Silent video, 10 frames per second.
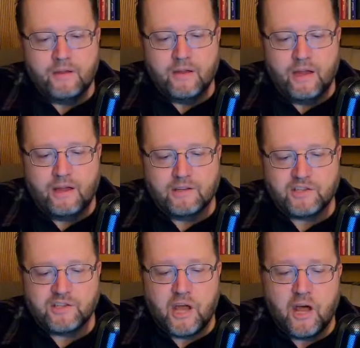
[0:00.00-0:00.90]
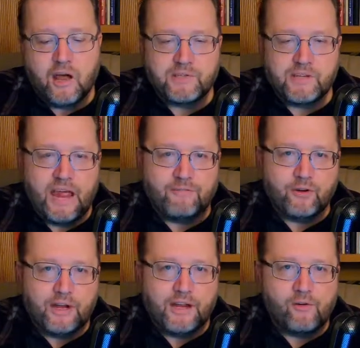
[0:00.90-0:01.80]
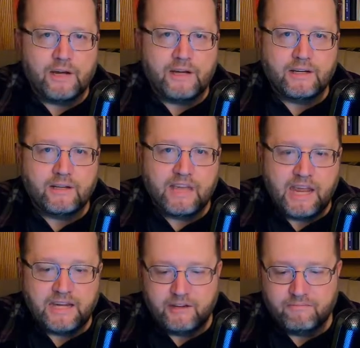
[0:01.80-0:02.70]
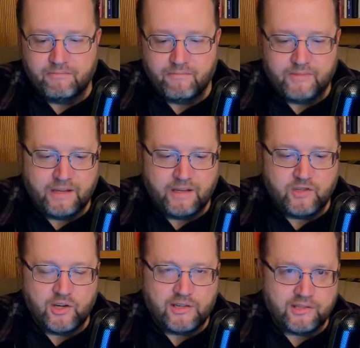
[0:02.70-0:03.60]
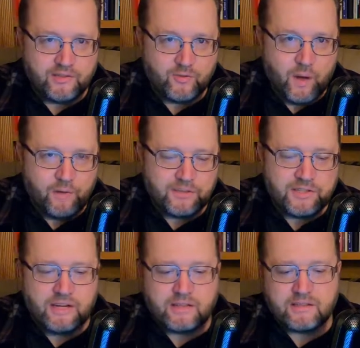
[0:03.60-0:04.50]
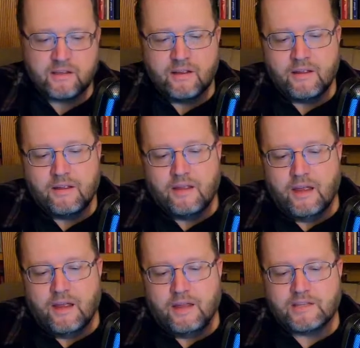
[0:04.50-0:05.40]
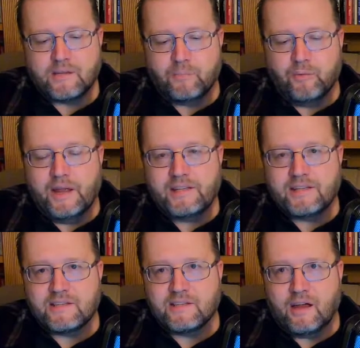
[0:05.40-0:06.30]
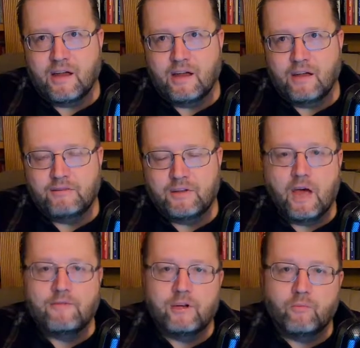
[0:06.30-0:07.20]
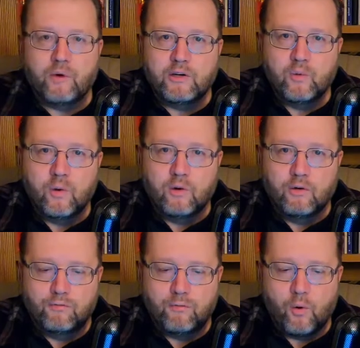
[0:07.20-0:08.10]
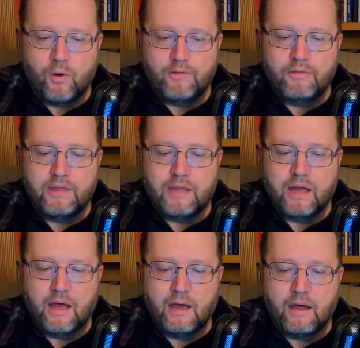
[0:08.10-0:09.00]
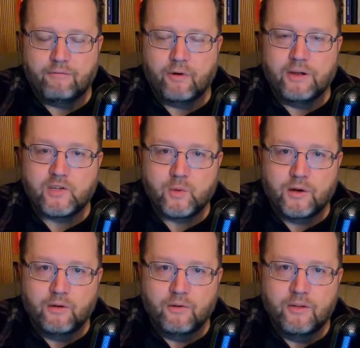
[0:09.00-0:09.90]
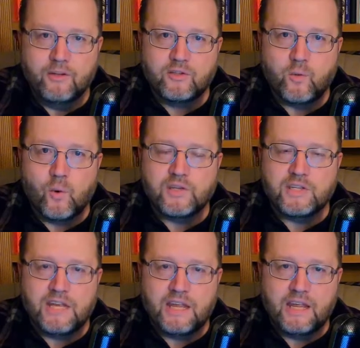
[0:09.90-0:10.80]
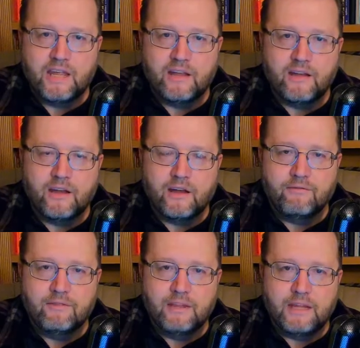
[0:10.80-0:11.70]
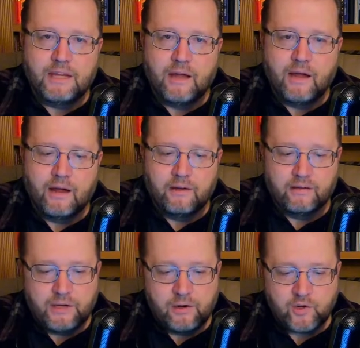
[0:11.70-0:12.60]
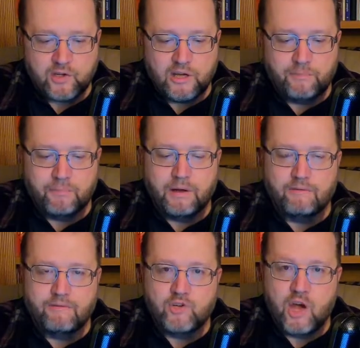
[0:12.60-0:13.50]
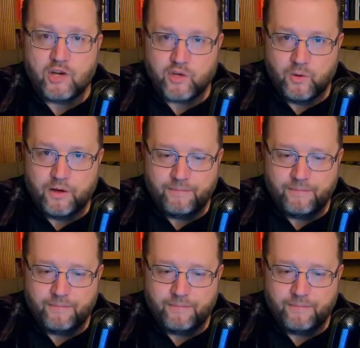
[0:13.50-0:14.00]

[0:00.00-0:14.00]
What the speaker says: stops after entering Canaan in Genesis 12:6. It's the place of covenant renewal for Israel towards the end of the leadership of Joshua.